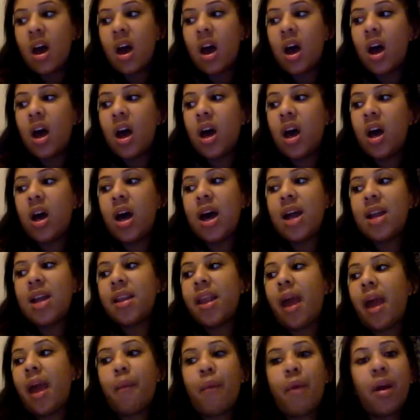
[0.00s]
uh, a
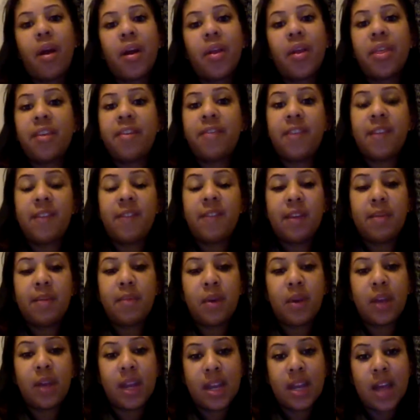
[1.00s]
net worth of $50
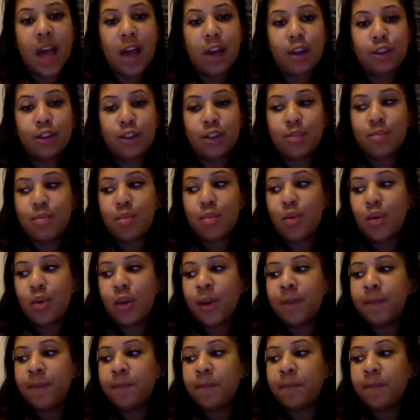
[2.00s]
million or more.